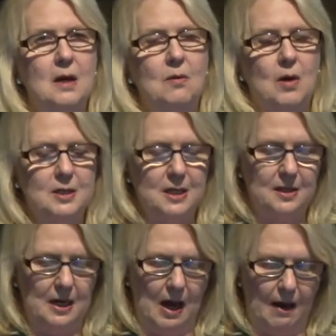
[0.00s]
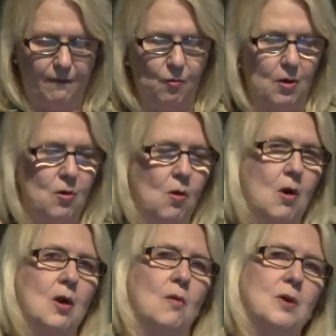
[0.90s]
was that the I-4
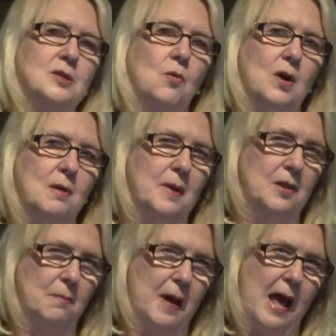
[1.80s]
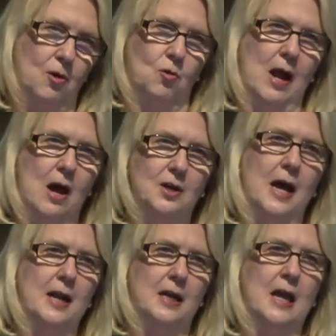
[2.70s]
corridor was going to be the battleground
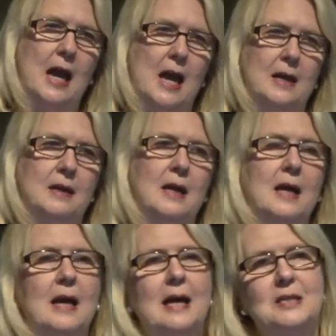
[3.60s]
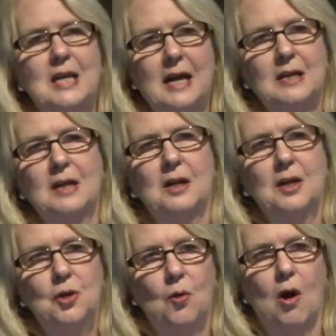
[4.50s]
yet again. And
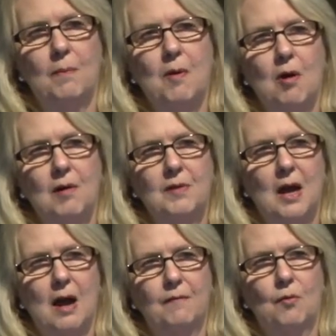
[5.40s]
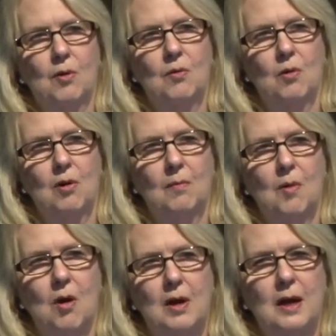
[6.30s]
technically, you are part of the I-4 corridor
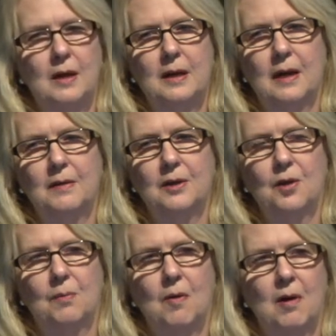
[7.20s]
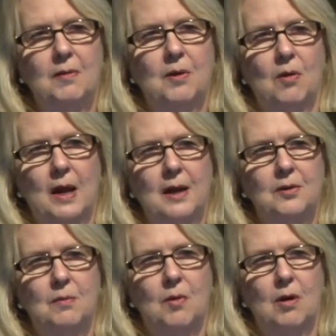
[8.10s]
market in that you're part of the
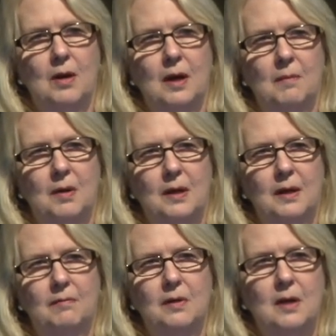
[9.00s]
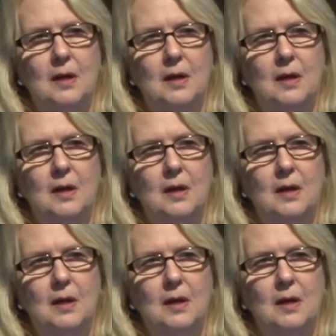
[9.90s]
Orlando market, I believe.